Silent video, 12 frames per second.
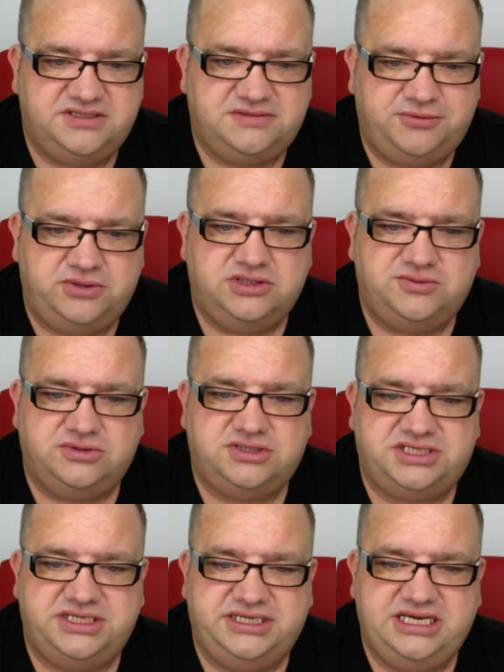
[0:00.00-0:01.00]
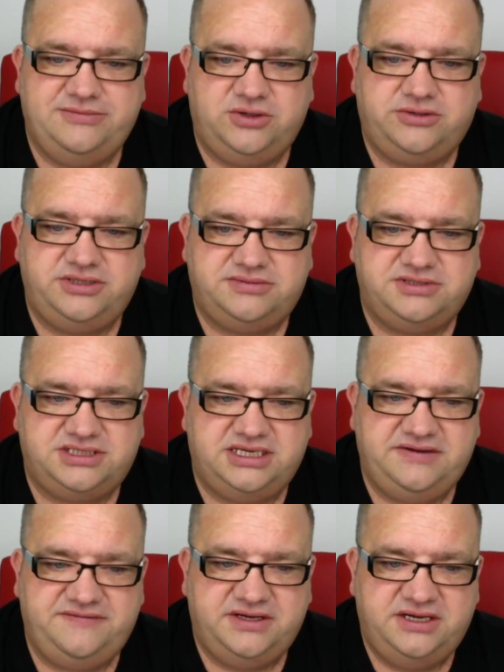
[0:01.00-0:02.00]
the supporters want to see a game on Christmas
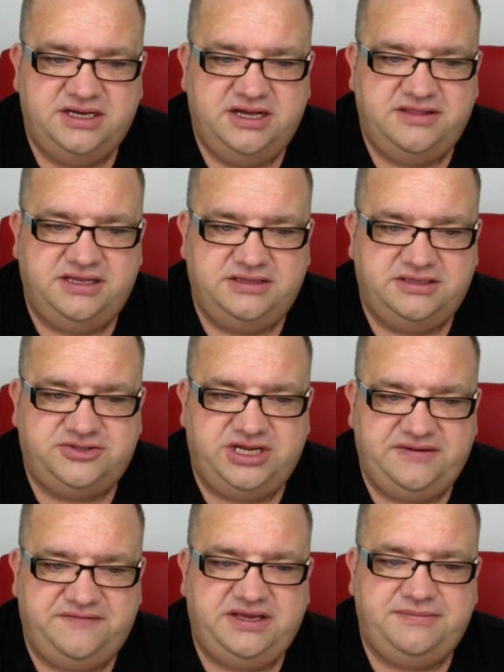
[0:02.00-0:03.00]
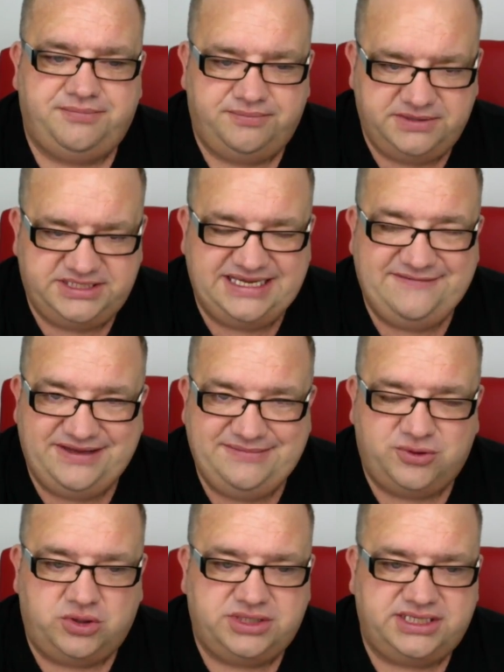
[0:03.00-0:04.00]
Eve, then the TV
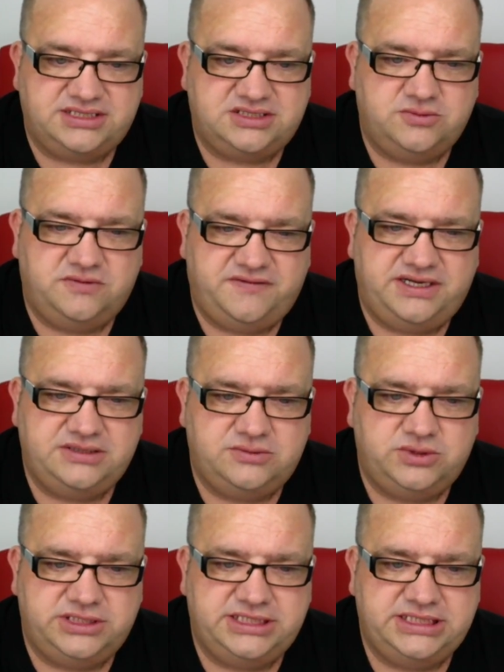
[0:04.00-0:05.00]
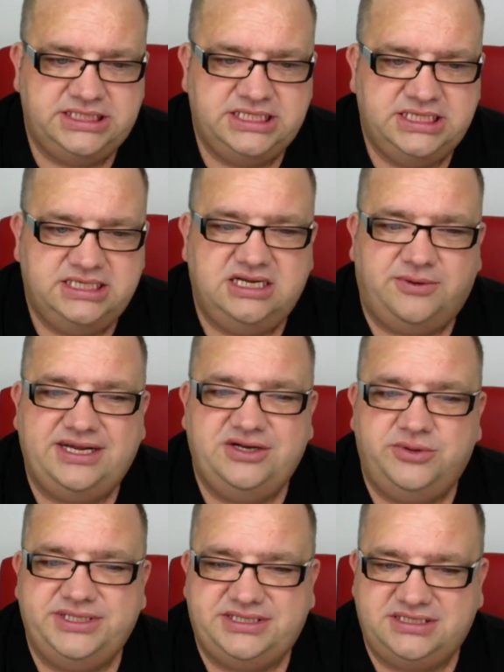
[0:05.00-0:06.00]
broadcaster will find a way. Now, I
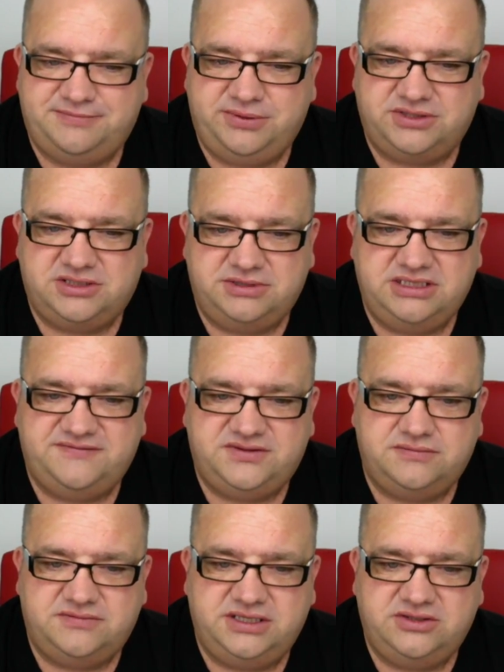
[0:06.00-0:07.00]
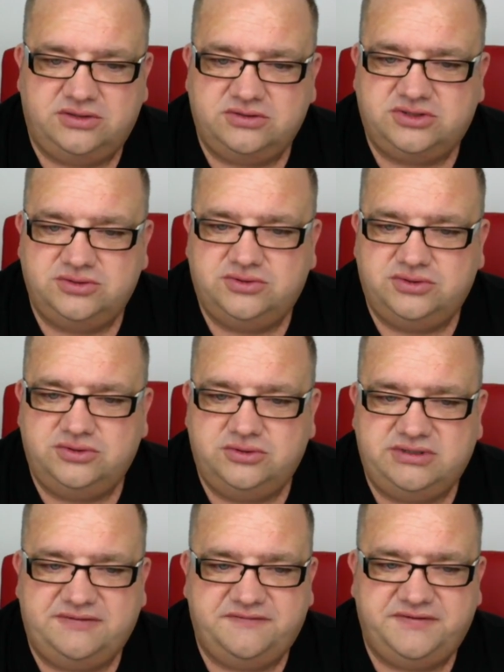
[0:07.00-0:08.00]
know it is possible, and if something not too cool
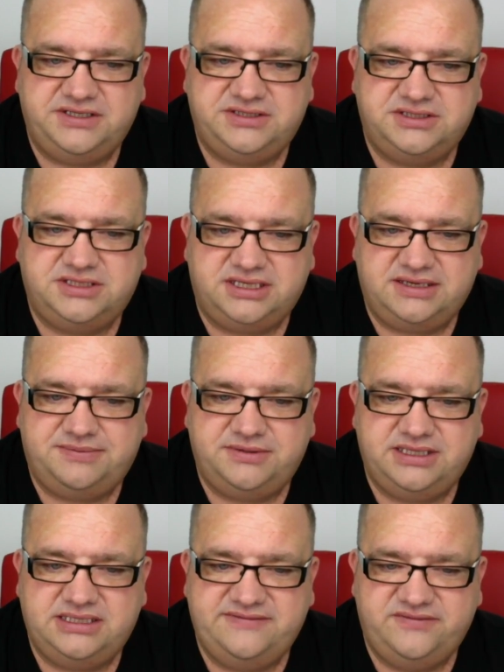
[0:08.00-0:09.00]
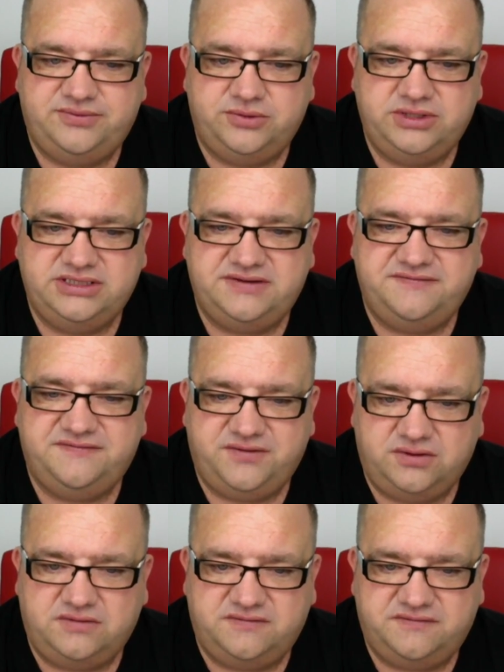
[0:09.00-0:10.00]
around fixtures can happen, then Liverpool is
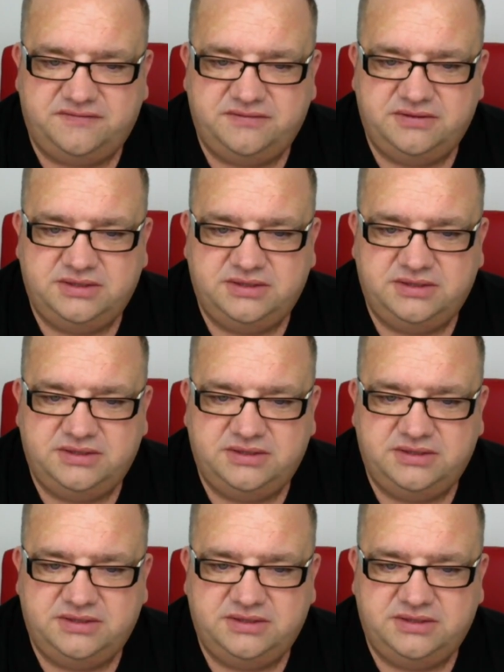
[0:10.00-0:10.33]
involved.